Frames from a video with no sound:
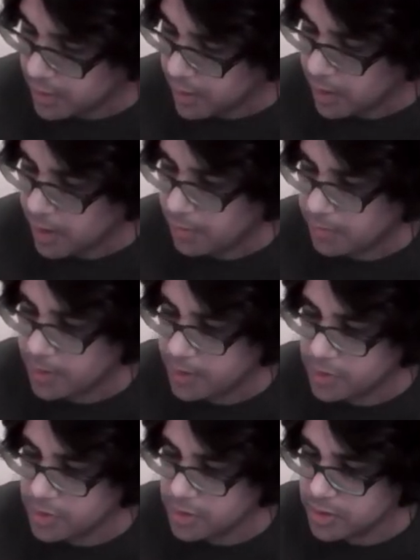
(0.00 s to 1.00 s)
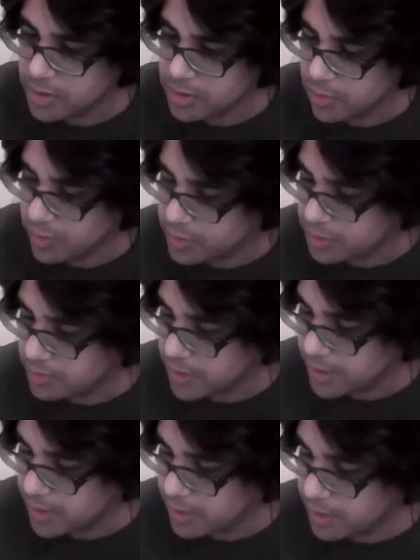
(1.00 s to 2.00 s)
uh, is just going to
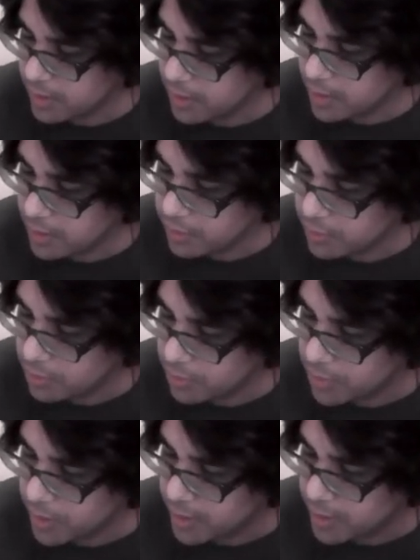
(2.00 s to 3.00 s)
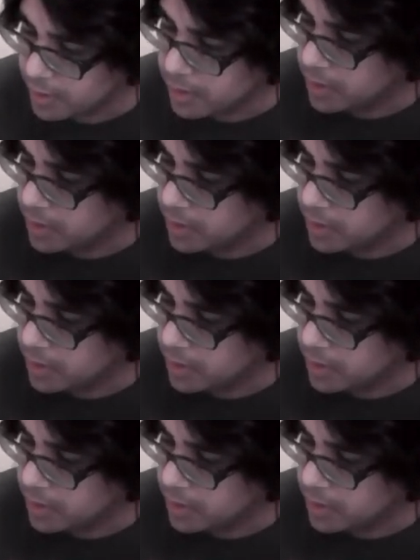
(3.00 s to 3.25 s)
be, if you put it in